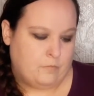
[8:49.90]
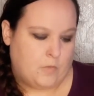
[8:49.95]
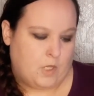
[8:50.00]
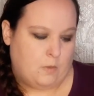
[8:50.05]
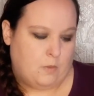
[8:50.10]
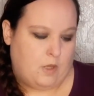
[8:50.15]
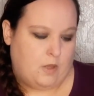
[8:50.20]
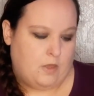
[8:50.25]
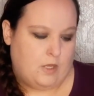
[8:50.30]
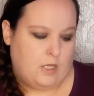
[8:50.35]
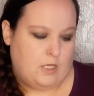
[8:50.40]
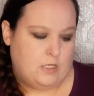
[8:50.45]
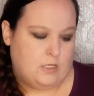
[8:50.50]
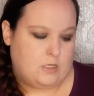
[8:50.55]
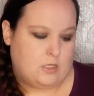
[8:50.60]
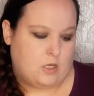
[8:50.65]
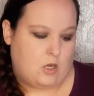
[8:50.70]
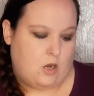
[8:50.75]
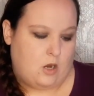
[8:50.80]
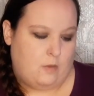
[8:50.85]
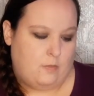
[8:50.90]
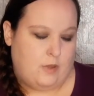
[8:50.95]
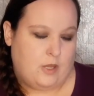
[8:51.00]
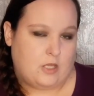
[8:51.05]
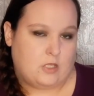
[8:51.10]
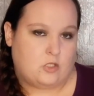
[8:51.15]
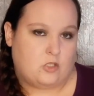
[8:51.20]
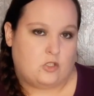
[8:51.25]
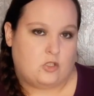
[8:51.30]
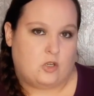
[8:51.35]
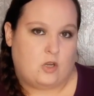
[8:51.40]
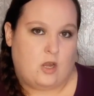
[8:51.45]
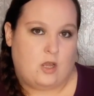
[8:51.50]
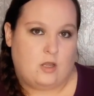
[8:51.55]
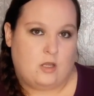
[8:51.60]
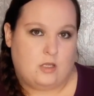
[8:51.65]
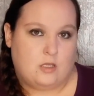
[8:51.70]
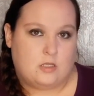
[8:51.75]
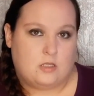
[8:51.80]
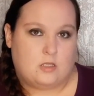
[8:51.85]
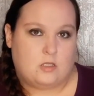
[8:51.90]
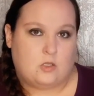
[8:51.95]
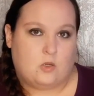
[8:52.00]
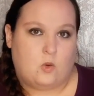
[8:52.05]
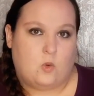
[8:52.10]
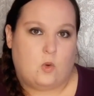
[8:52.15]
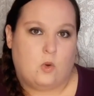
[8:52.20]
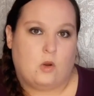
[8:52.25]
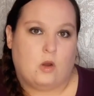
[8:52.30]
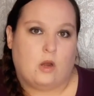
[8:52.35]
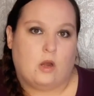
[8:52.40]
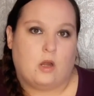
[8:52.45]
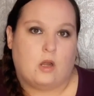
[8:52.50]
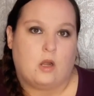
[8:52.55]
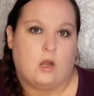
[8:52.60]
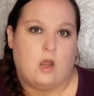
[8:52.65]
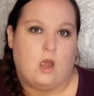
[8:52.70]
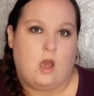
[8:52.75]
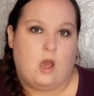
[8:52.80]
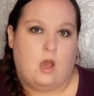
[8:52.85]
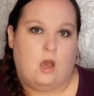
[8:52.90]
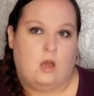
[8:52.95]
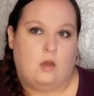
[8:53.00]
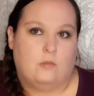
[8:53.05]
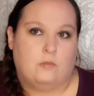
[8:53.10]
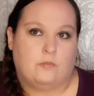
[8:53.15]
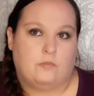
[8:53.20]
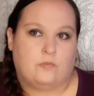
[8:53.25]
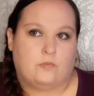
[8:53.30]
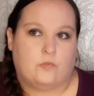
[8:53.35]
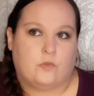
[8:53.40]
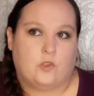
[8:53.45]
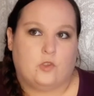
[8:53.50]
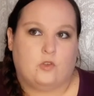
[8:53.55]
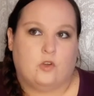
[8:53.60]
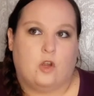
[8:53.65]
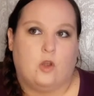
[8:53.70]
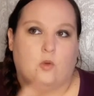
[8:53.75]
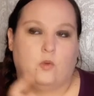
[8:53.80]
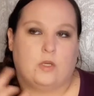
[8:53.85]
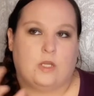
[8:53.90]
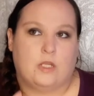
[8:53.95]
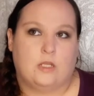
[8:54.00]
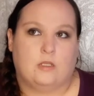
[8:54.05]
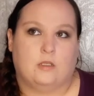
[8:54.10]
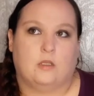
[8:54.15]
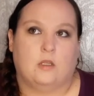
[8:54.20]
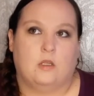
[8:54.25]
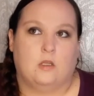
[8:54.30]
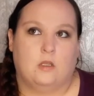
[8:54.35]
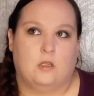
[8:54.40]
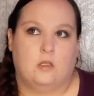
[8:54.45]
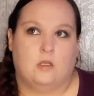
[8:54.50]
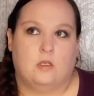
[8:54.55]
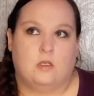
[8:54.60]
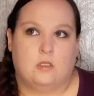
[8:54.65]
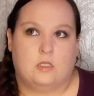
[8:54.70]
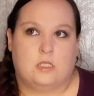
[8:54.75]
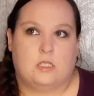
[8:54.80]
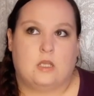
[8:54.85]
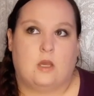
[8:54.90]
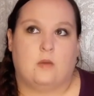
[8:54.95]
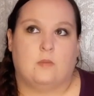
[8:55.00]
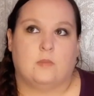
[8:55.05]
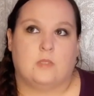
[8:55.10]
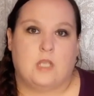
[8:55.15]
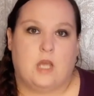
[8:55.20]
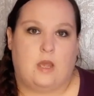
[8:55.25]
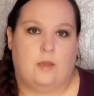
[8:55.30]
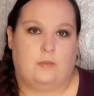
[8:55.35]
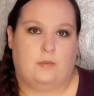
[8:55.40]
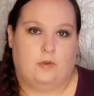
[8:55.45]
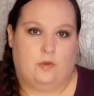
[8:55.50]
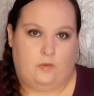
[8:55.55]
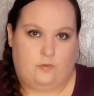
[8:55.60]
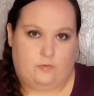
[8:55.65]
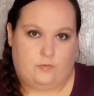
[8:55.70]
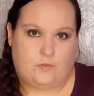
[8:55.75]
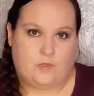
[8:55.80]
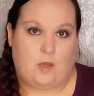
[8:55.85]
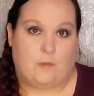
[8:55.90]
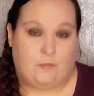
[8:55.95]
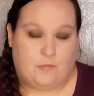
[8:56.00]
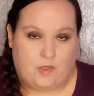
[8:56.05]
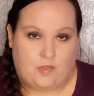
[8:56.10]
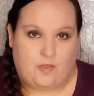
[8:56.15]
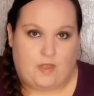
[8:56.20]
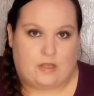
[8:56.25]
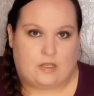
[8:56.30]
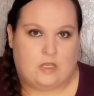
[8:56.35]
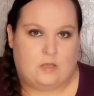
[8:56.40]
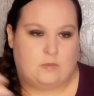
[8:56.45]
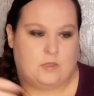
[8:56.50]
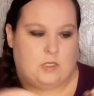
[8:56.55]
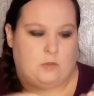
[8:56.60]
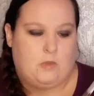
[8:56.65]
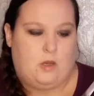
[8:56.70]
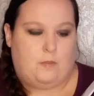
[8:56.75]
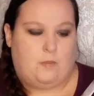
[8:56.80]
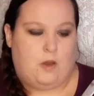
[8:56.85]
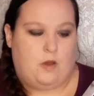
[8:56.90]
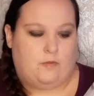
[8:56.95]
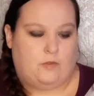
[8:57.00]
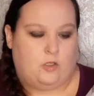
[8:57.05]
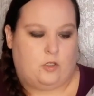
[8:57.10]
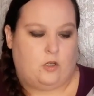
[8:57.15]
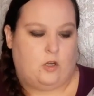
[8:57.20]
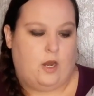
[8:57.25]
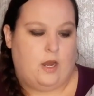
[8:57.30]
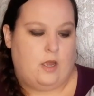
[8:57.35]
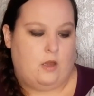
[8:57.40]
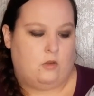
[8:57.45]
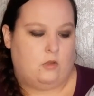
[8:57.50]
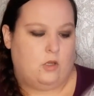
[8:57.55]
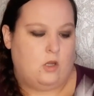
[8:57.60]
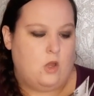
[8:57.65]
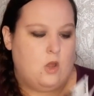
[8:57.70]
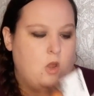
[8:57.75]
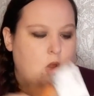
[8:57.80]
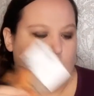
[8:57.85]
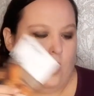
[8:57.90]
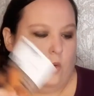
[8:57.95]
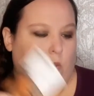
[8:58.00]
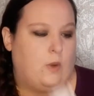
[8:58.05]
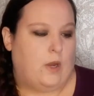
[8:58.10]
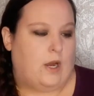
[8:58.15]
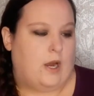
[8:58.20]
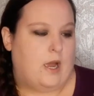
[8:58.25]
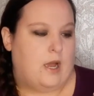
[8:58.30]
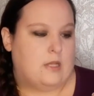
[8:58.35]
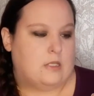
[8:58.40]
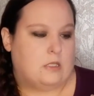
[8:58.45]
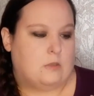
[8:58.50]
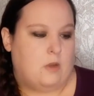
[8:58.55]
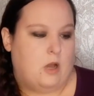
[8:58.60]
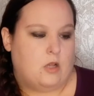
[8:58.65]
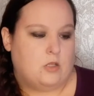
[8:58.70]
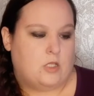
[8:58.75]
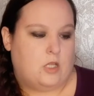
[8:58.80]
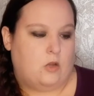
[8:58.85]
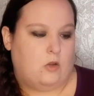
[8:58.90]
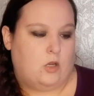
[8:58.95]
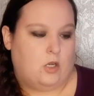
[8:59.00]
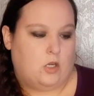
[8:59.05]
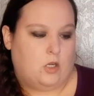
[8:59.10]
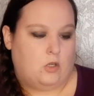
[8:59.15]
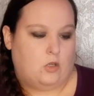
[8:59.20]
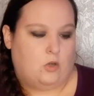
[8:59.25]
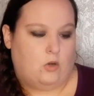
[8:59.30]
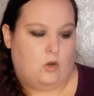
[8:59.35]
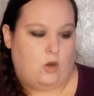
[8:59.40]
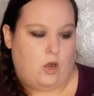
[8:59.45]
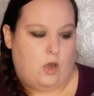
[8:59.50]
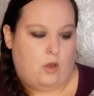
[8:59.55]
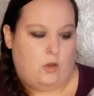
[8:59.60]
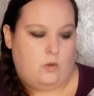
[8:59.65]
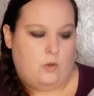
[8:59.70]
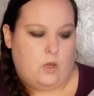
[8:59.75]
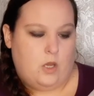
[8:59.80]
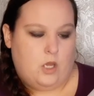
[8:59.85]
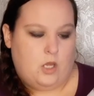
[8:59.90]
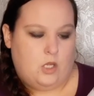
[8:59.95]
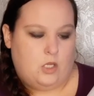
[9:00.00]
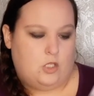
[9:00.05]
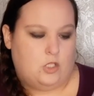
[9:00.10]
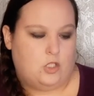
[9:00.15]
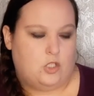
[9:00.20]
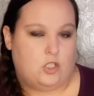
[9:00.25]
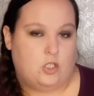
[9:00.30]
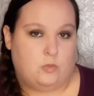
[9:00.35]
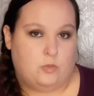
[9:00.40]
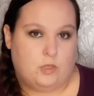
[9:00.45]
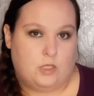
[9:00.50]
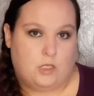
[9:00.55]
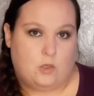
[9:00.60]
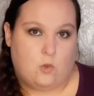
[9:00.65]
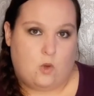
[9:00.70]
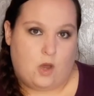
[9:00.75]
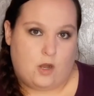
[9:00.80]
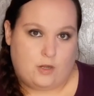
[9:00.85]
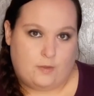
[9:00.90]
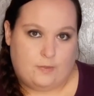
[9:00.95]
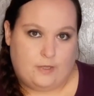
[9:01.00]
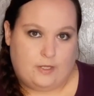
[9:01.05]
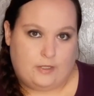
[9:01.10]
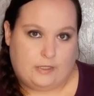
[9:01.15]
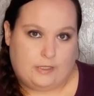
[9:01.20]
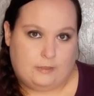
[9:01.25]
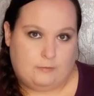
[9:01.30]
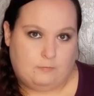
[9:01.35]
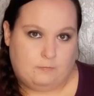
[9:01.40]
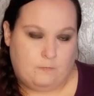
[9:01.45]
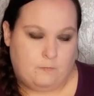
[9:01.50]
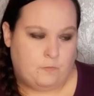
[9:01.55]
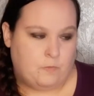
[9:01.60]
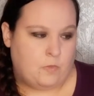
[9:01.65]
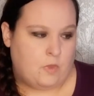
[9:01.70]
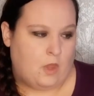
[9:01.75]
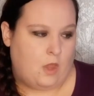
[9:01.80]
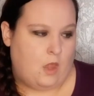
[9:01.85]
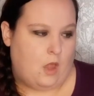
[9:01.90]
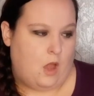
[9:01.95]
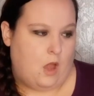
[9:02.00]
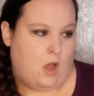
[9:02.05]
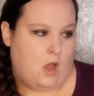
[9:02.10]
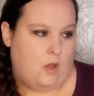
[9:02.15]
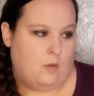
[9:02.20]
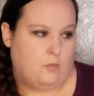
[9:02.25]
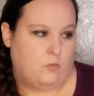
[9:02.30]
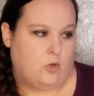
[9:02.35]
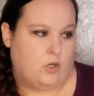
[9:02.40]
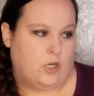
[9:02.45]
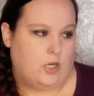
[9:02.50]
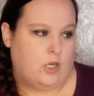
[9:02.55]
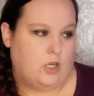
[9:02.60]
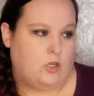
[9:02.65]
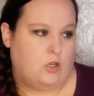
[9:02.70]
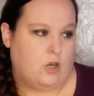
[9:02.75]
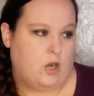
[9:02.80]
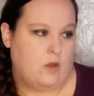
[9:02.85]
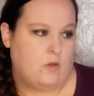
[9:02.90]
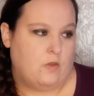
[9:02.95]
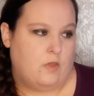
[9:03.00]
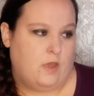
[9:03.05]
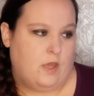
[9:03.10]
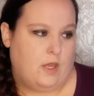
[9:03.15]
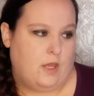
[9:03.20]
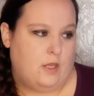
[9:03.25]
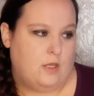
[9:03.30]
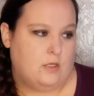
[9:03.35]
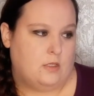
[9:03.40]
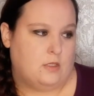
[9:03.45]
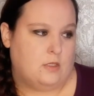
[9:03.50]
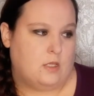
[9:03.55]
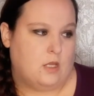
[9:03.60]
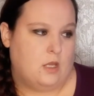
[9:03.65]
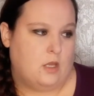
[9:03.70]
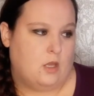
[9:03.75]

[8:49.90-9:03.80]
But these are best trellised or grown in some type of something that keeps them up off the ground. Whereas I'm also going to grow Jubilee watermelon. We're going to grow these